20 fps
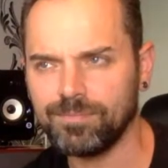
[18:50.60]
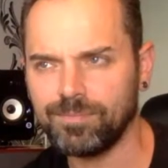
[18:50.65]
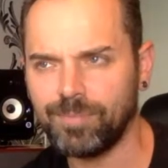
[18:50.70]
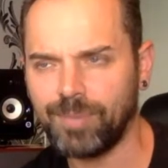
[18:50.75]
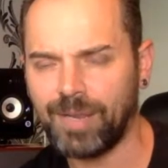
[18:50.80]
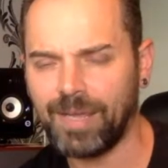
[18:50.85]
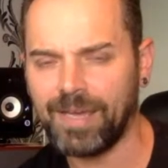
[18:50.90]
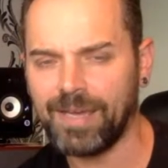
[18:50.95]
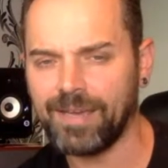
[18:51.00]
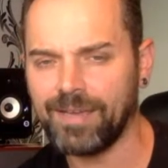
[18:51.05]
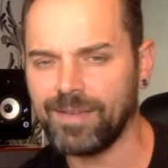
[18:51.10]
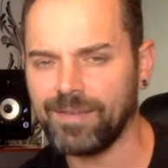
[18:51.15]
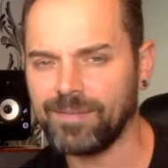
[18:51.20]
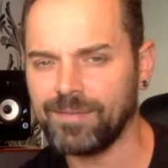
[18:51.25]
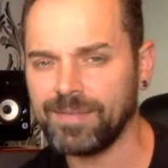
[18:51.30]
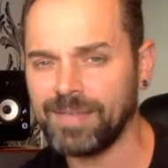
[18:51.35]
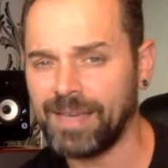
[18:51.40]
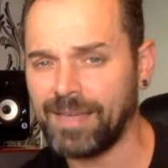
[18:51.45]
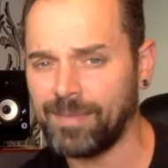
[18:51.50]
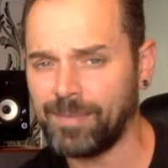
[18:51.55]

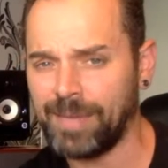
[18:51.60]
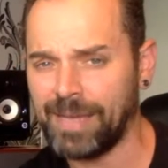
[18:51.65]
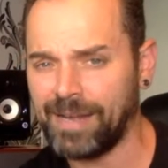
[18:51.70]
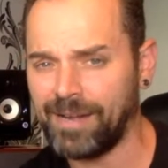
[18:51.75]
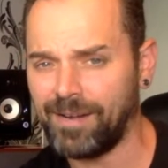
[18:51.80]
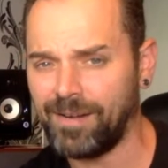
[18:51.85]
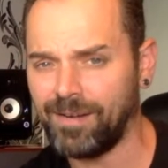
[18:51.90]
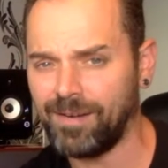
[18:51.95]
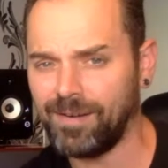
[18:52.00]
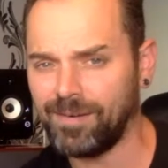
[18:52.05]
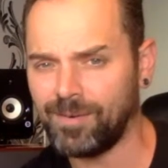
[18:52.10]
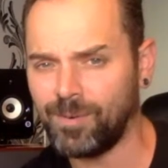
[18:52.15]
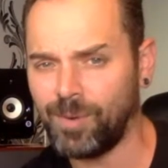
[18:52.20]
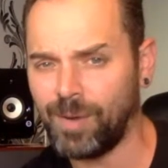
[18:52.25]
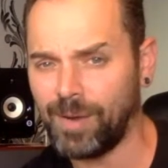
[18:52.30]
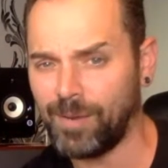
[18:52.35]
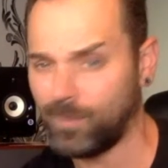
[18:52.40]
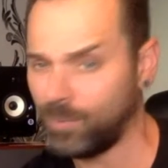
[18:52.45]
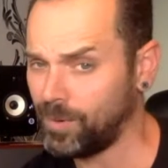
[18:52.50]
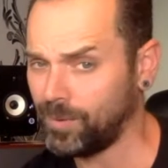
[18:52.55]
play death metal
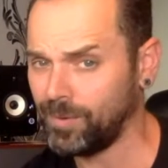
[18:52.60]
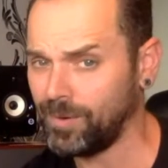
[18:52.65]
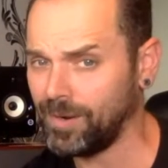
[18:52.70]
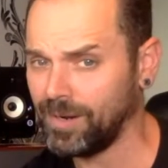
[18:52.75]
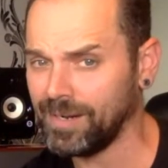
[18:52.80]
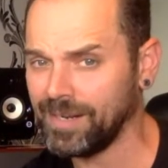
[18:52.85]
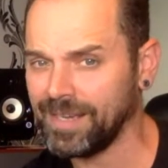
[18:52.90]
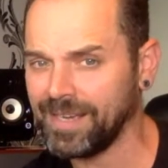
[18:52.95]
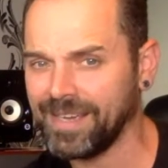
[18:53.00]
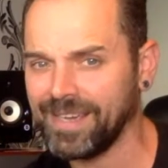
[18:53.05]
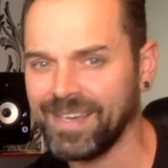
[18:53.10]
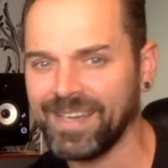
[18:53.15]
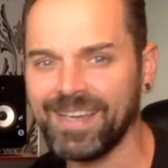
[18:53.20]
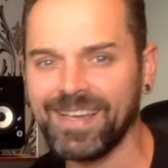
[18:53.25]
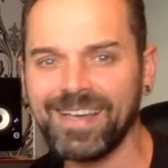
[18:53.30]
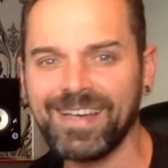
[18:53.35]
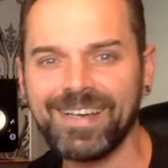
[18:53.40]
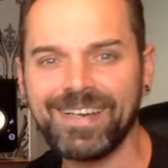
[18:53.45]
quite regularly,